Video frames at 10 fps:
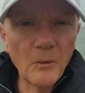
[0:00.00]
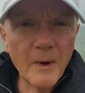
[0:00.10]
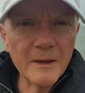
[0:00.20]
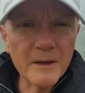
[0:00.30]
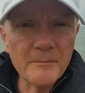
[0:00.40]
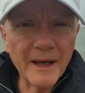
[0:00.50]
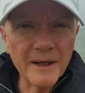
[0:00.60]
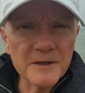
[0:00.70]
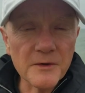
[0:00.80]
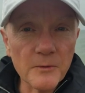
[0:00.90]
Welcome
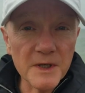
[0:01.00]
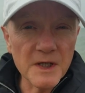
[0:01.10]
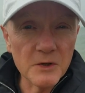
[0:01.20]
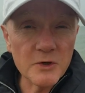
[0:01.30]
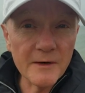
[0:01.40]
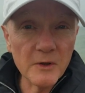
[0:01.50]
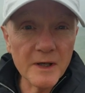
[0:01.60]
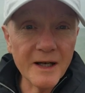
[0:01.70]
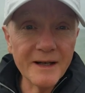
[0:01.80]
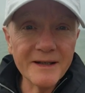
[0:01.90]
back to the Ritzy Travel
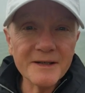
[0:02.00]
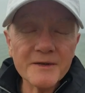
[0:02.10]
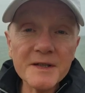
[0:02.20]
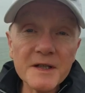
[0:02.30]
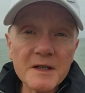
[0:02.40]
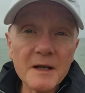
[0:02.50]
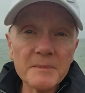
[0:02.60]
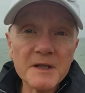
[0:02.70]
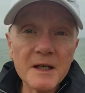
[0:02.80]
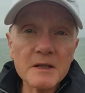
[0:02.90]
Guide. This is an
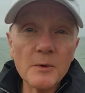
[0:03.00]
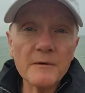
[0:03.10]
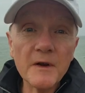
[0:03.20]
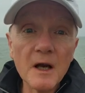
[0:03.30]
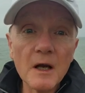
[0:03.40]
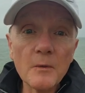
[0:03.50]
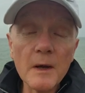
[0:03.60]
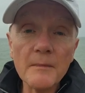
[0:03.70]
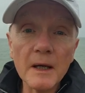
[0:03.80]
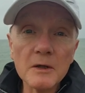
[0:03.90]
update to a video
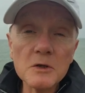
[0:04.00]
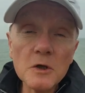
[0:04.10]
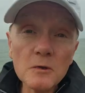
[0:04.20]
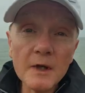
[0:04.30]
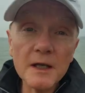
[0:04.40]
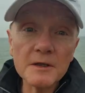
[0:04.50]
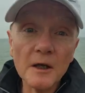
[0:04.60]
we made two days